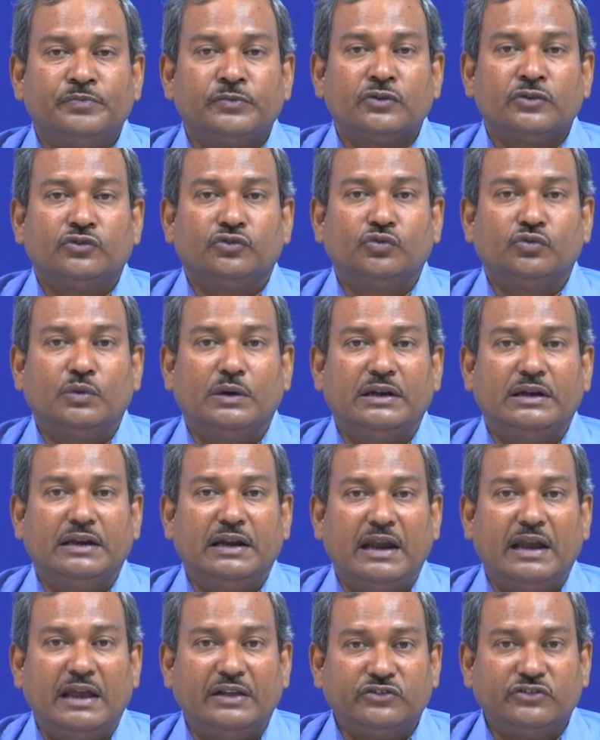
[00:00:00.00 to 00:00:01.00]
So a
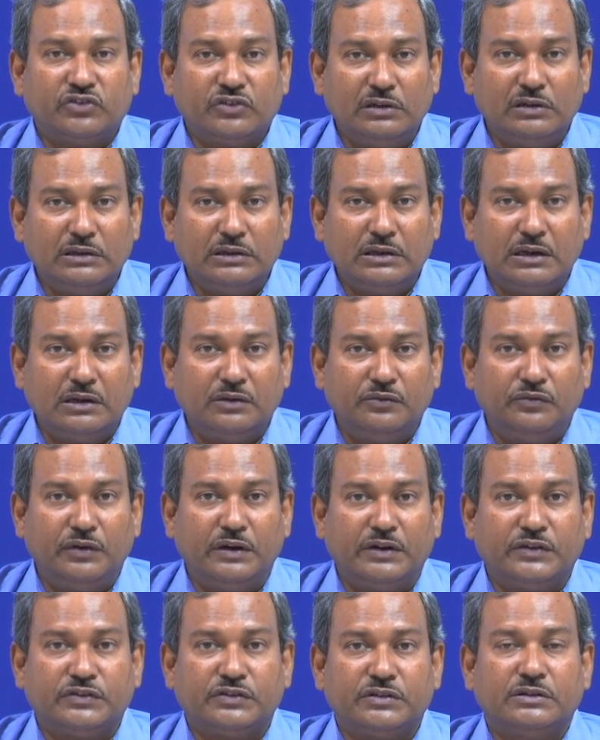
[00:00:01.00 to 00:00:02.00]
natural
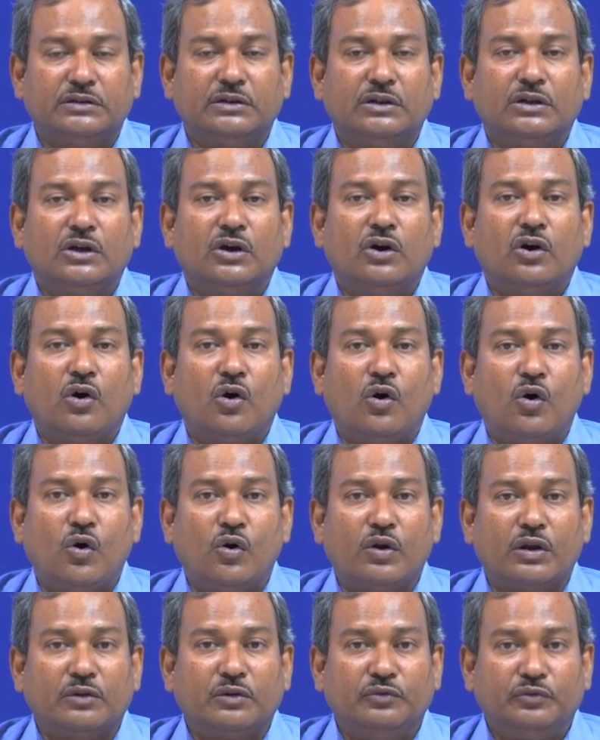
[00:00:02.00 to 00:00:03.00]
convection
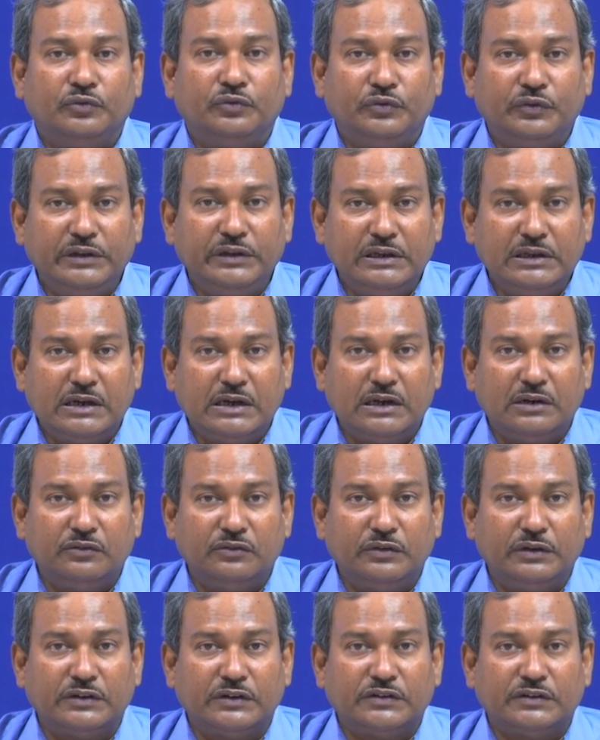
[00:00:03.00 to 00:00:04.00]
or a free
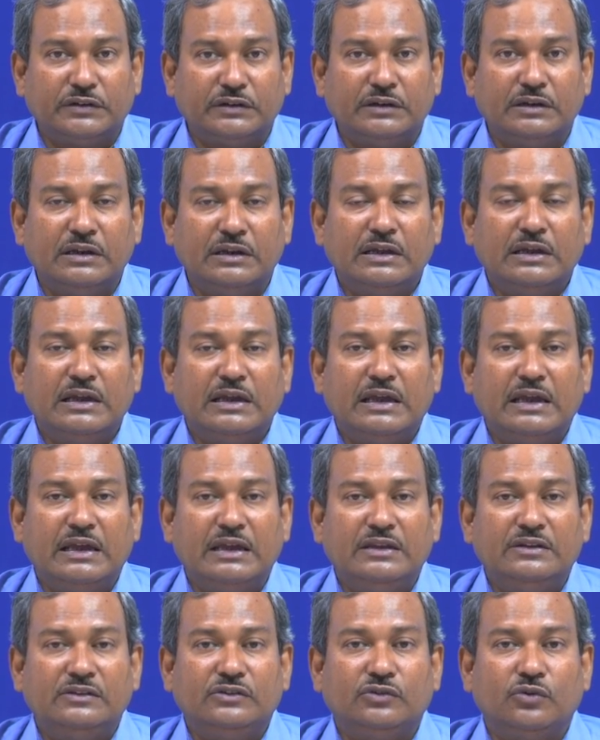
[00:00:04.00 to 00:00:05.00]
convection
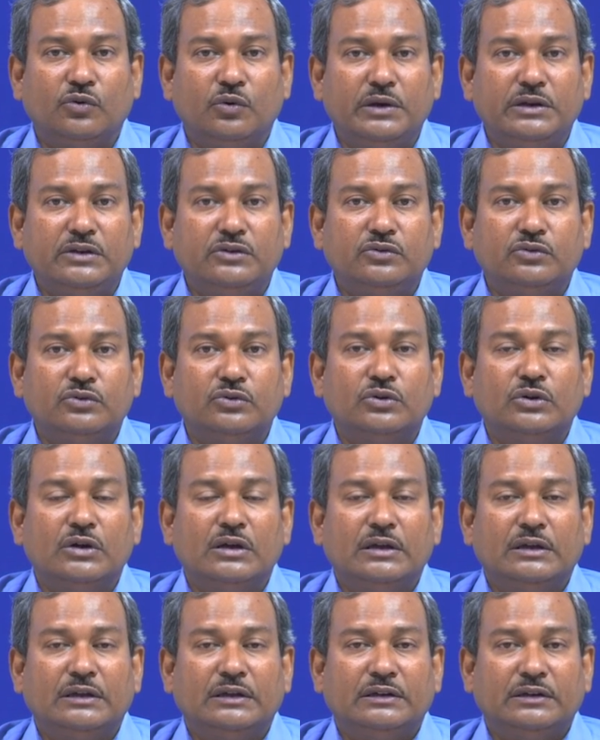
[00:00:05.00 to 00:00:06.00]
is going to
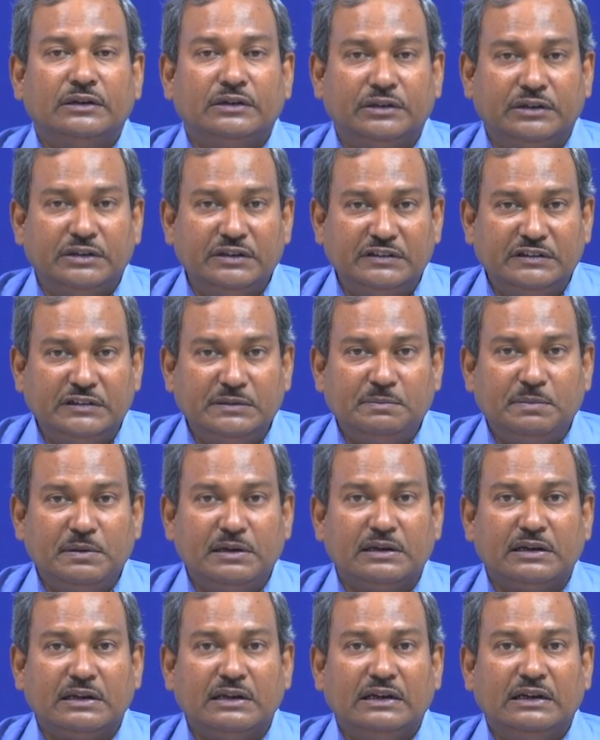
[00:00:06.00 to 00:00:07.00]

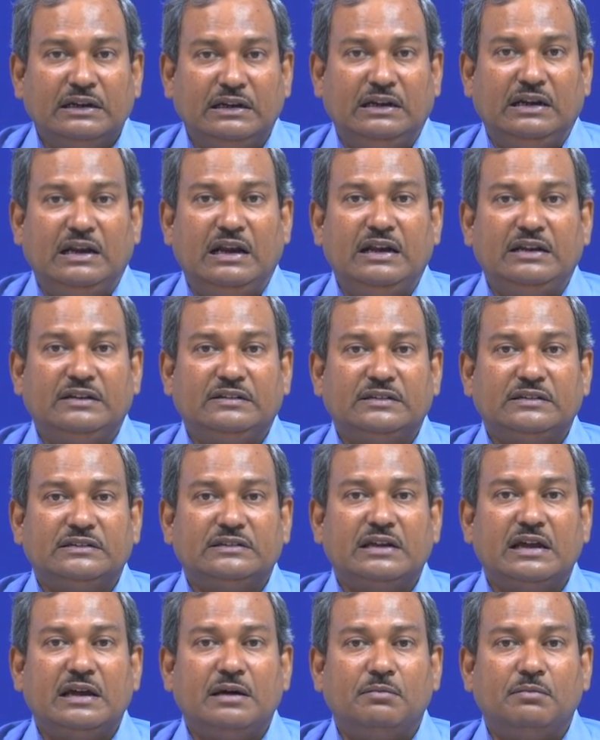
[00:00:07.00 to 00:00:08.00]
dissipate lesser
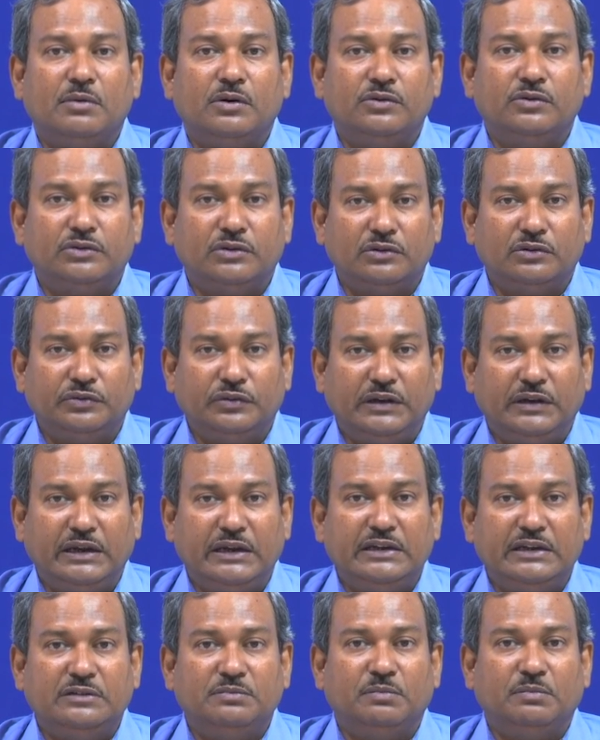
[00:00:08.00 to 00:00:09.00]
amount of
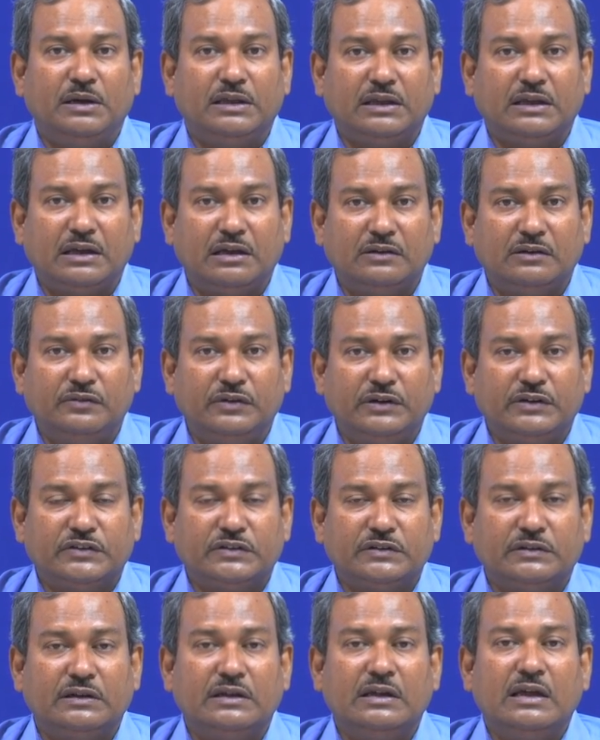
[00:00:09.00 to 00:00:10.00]
heat by
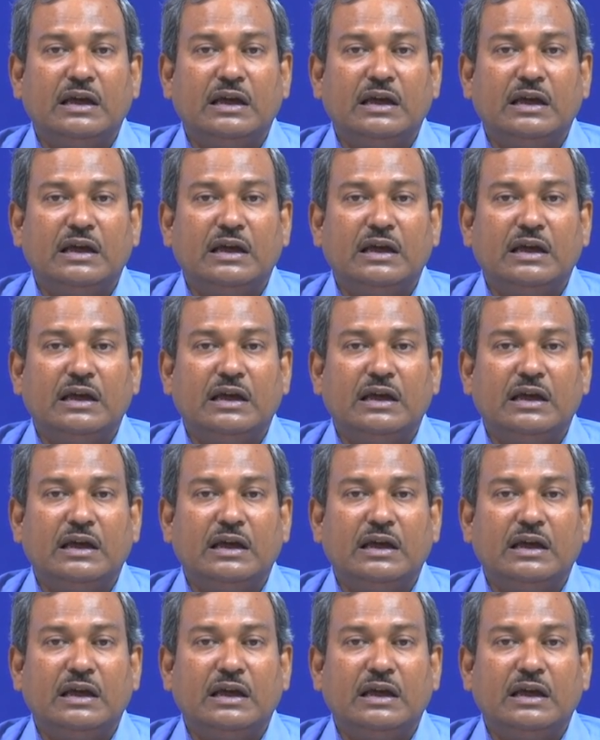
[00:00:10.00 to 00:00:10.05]
convection